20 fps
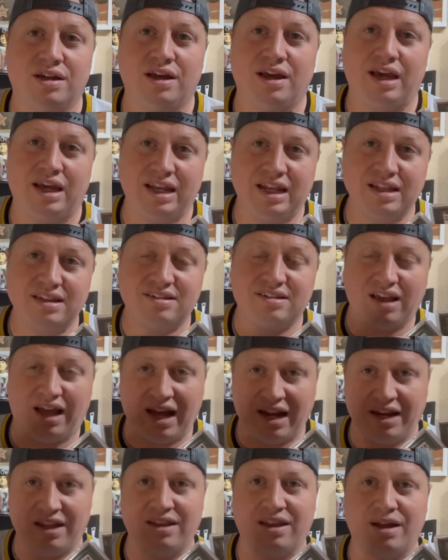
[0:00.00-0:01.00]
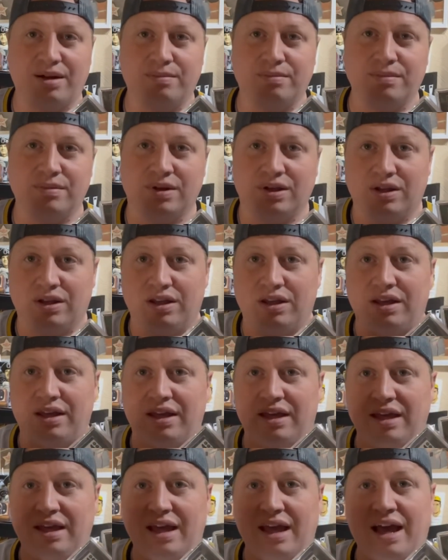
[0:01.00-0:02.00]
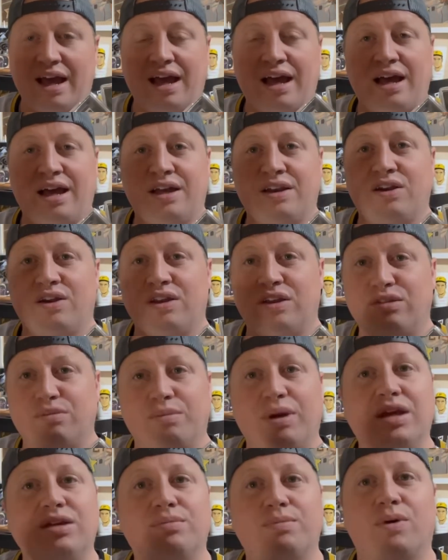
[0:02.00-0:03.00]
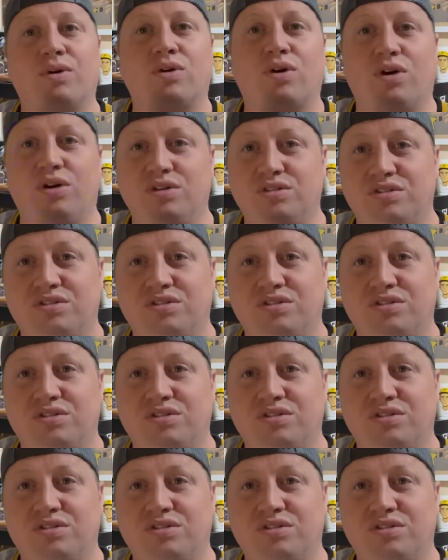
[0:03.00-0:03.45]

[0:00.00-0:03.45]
And inside of them, he had his baseball cards